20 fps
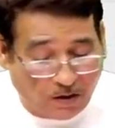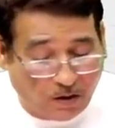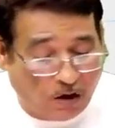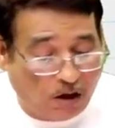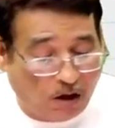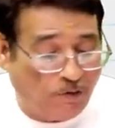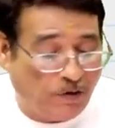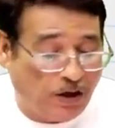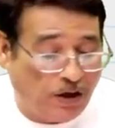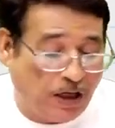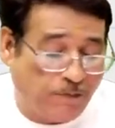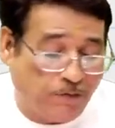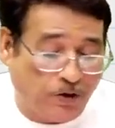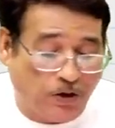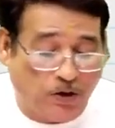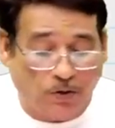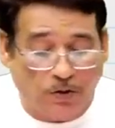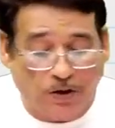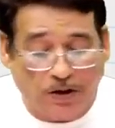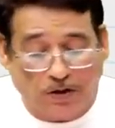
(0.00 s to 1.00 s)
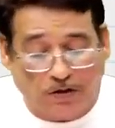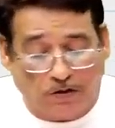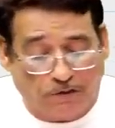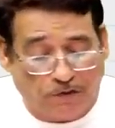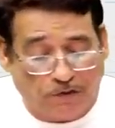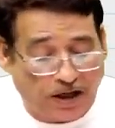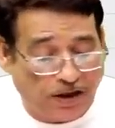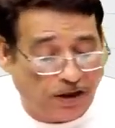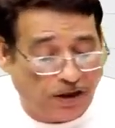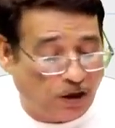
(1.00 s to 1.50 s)
All we have to do is to
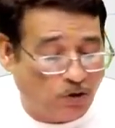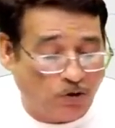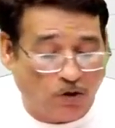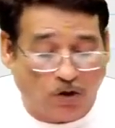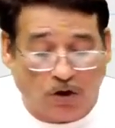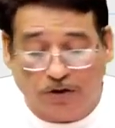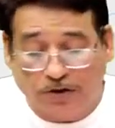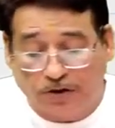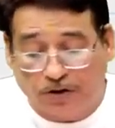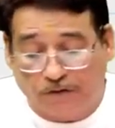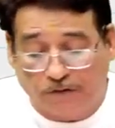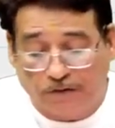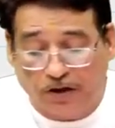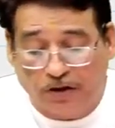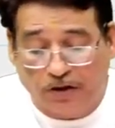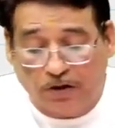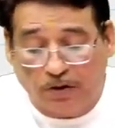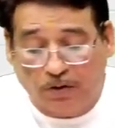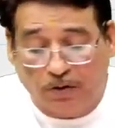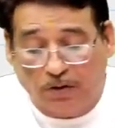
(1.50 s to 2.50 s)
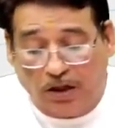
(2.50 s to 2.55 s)
find out cost of control.